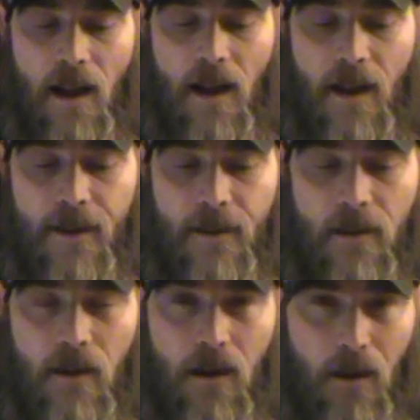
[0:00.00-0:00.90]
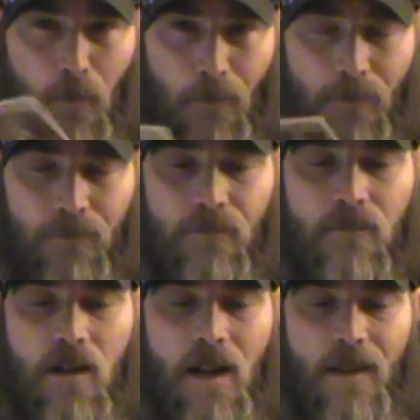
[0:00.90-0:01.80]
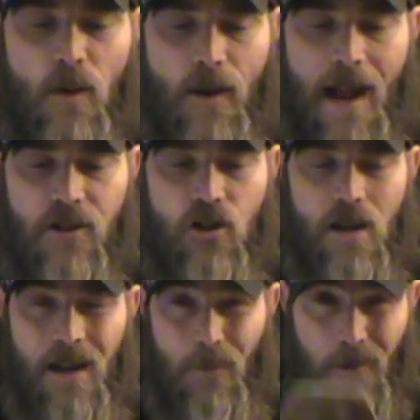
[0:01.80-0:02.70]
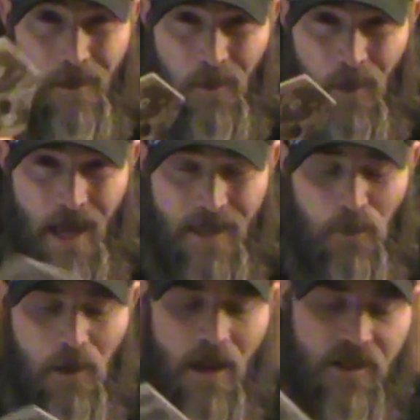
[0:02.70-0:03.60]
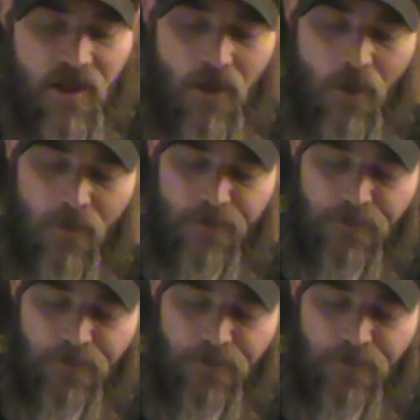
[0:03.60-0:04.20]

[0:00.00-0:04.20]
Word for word: and um, they're not cheap. That's a plus too